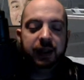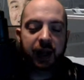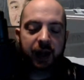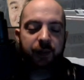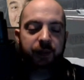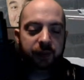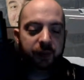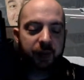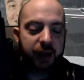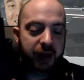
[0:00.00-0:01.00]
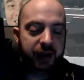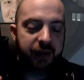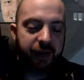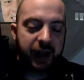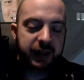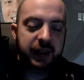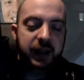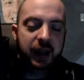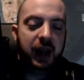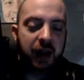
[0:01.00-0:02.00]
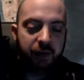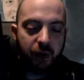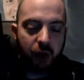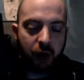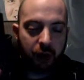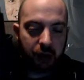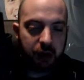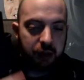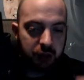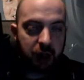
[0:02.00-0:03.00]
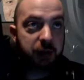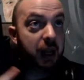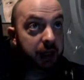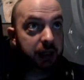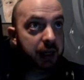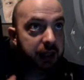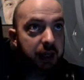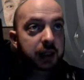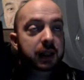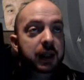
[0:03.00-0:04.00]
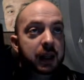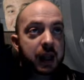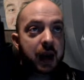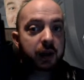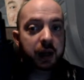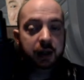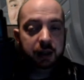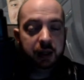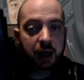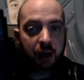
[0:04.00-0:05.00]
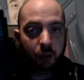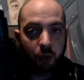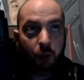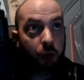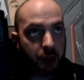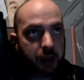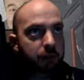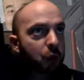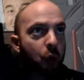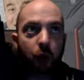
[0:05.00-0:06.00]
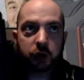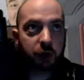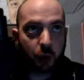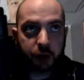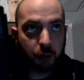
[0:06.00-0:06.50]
You heard first, for ships that are interdicting in the area, or the cause of the quantum